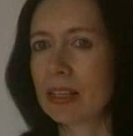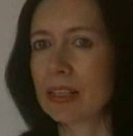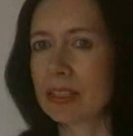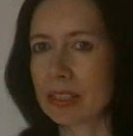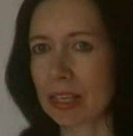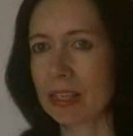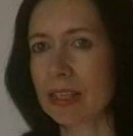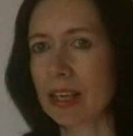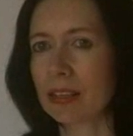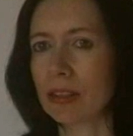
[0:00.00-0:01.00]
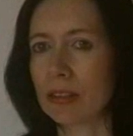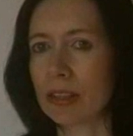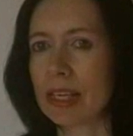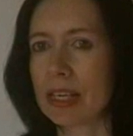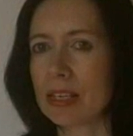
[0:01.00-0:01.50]
The second
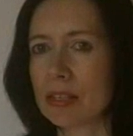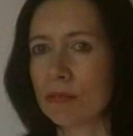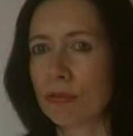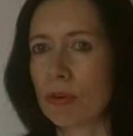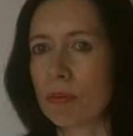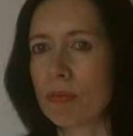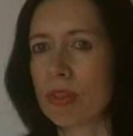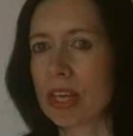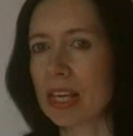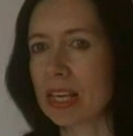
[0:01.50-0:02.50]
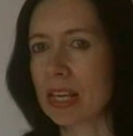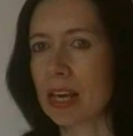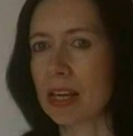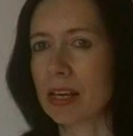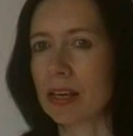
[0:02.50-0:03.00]
angle is from
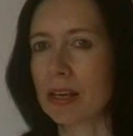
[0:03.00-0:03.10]
the